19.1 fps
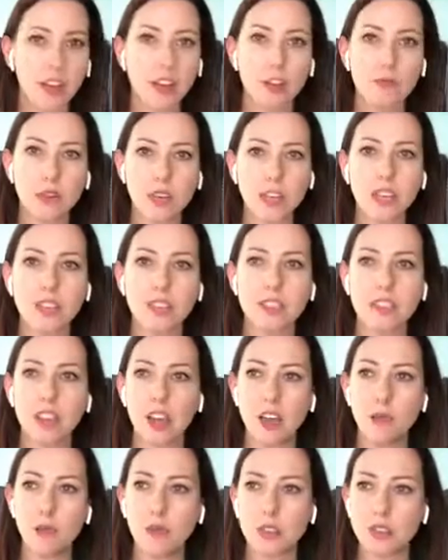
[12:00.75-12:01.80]
and I realized that
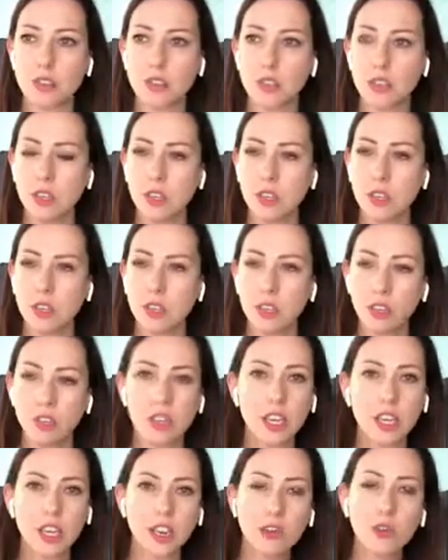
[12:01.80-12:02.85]
I was
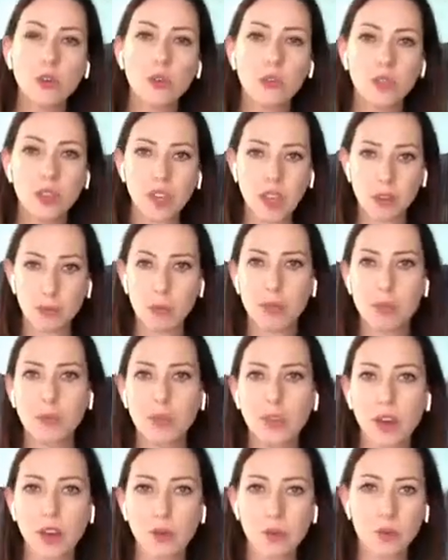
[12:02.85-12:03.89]
looking at all of the other people
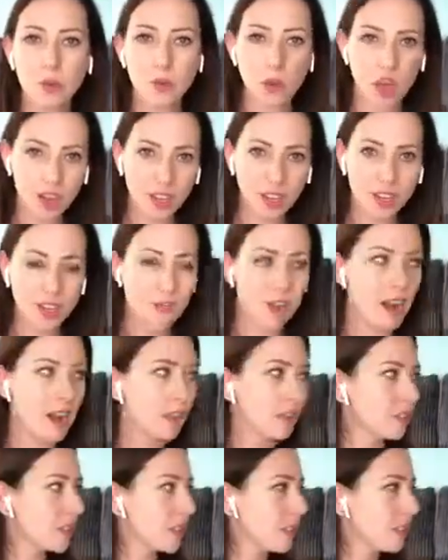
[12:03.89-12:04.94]
that I was working
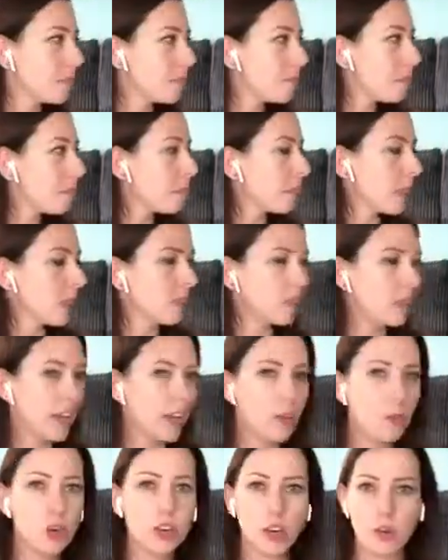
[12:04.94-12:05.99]
around, and
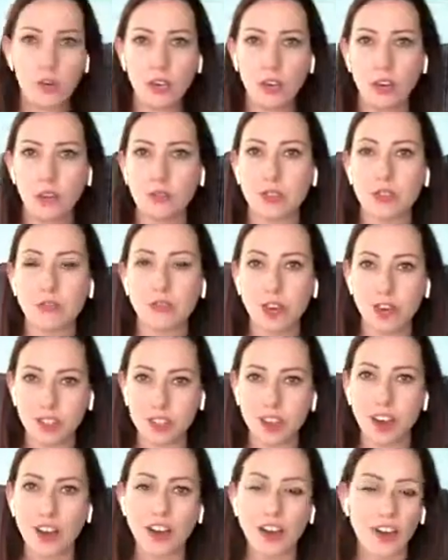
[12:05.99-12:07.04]
they were going after fast
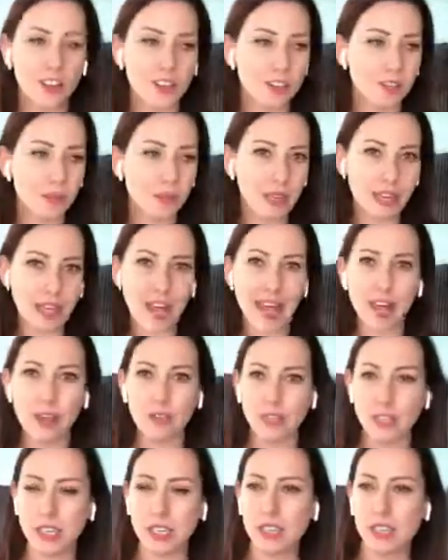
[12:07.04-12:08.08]
cars and big
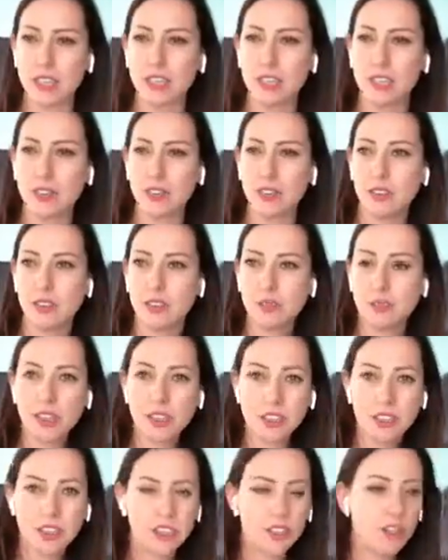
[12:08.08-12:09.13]
houses and
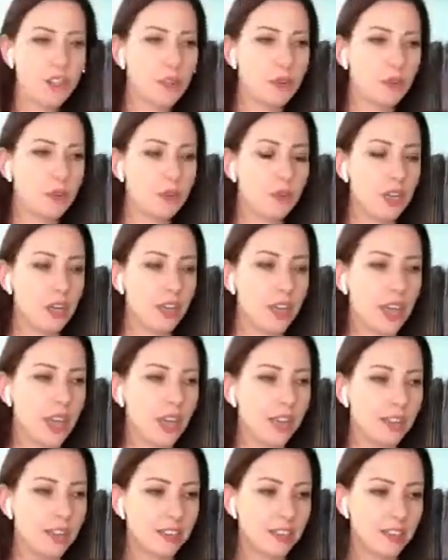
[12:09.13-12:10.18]
first class travel,
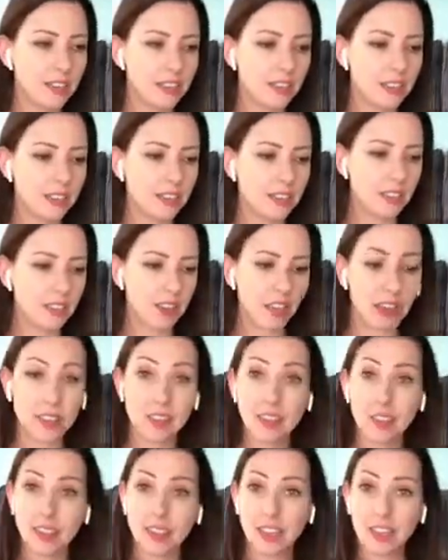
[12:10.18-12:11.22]
and I
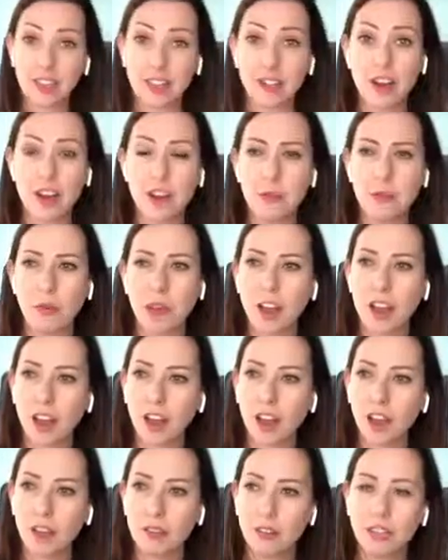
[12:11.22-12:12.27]
think that's great, but
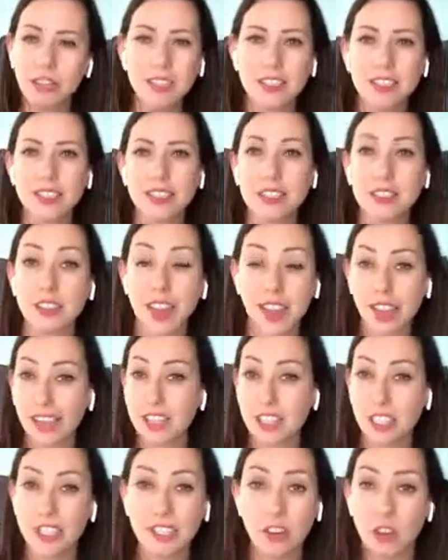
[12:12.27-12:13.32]
I realised it's
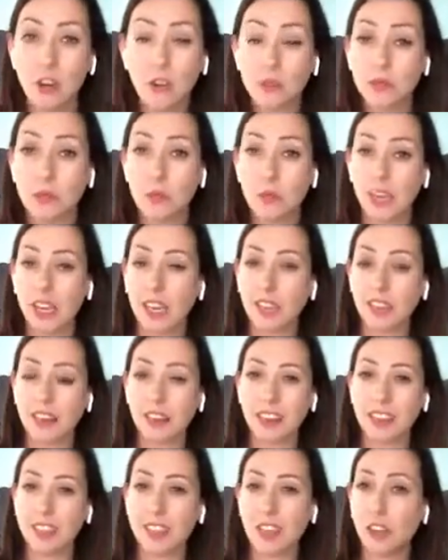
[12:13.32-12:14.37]
actually not for me.
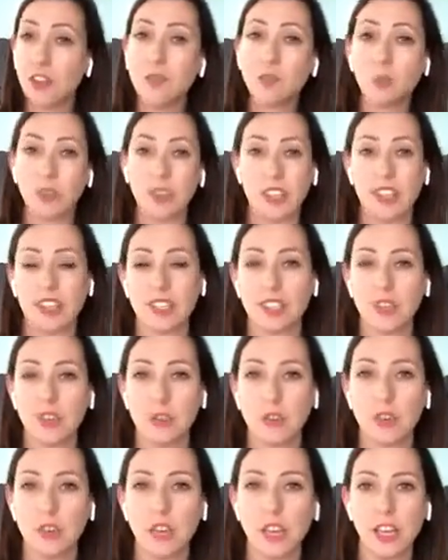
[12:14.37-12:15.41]
I don't want that stuff
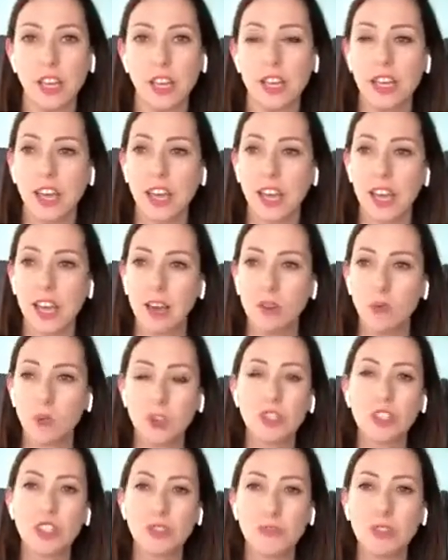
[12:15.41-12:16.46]
truly. And
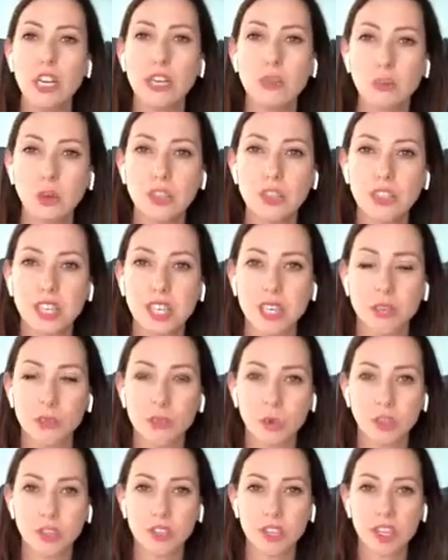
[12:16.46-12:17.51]
what she really wanted
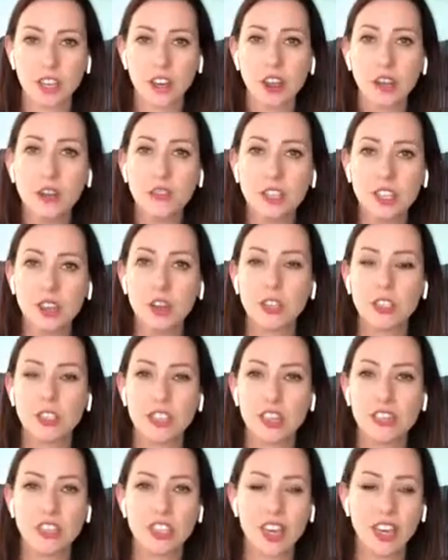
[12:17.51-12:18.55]
was a cosy
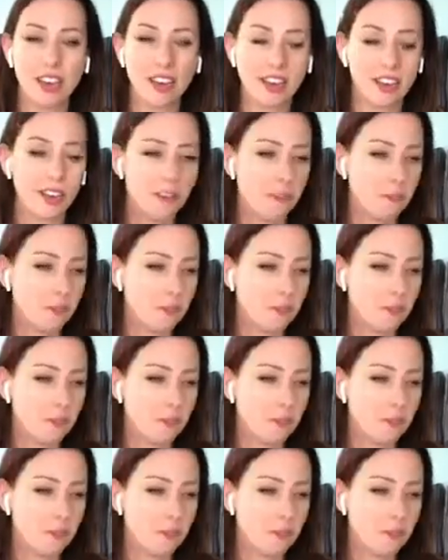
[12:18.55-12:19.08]
cottage and